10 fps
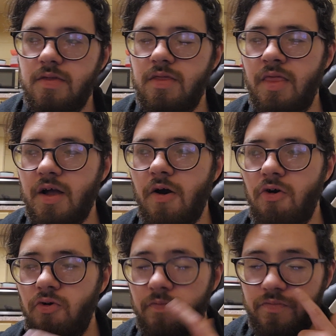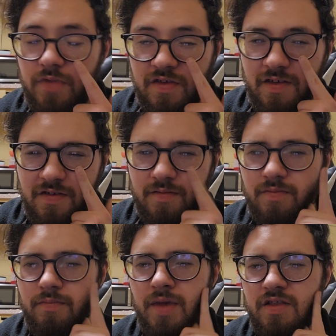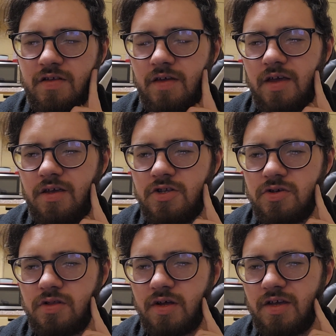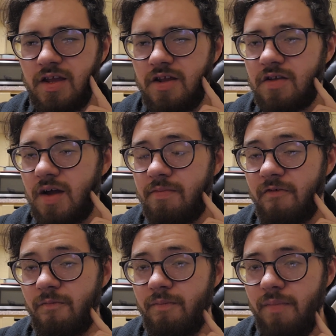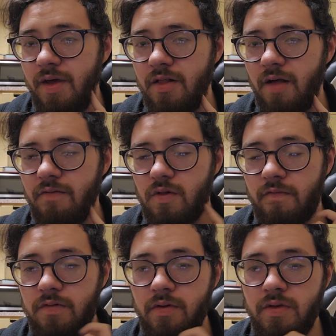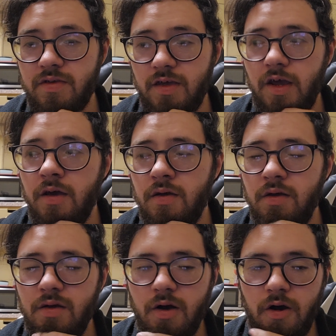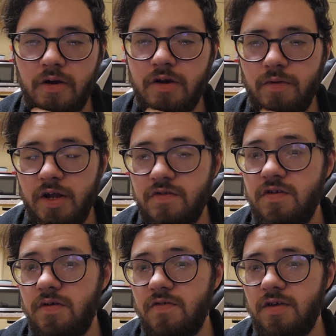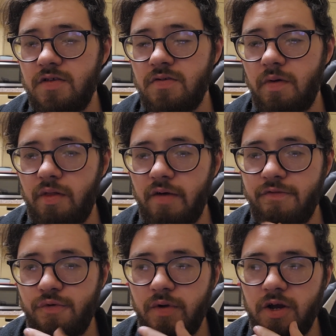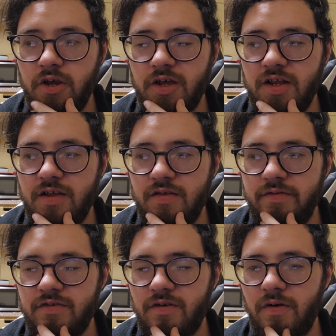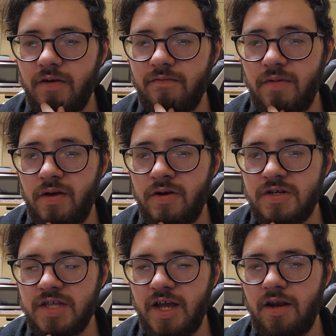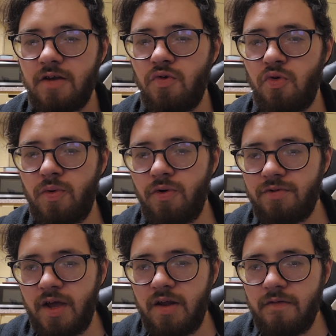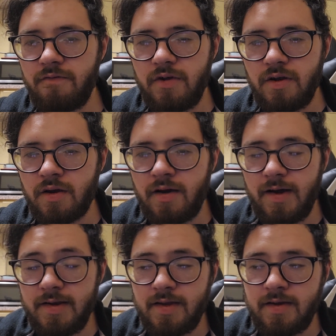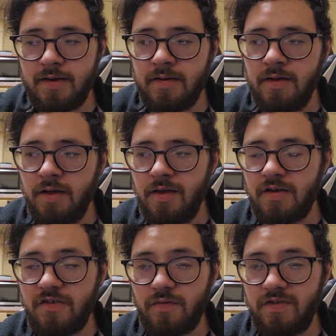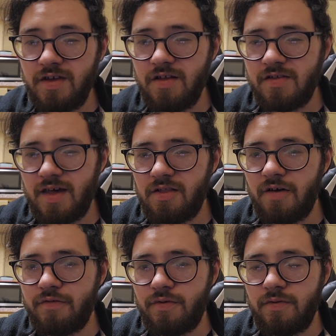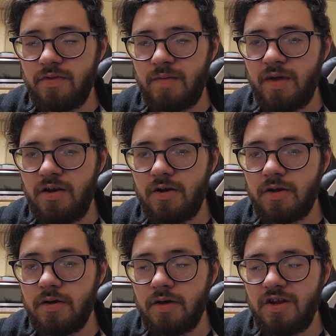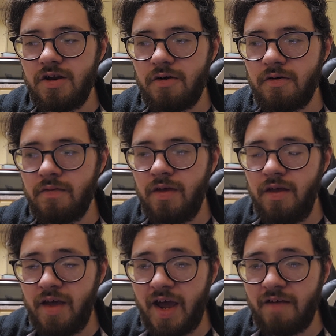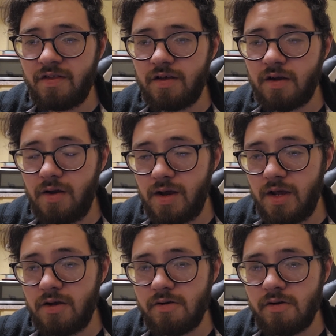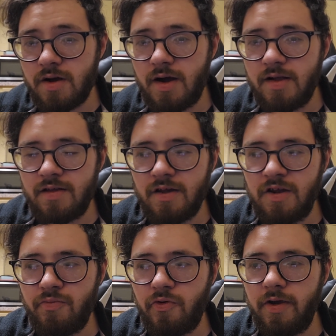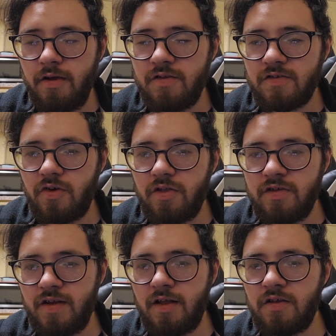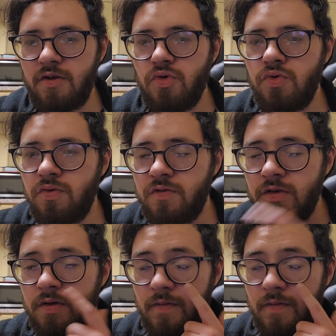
the goal, this isn't meant to take you to like any type of big level of fluency all you're wanting to do is get to a level where you can start understanding normal native written content, because once you get to that level, I mean, you're good. You don't have to create your own content anymore. You can start listening to news,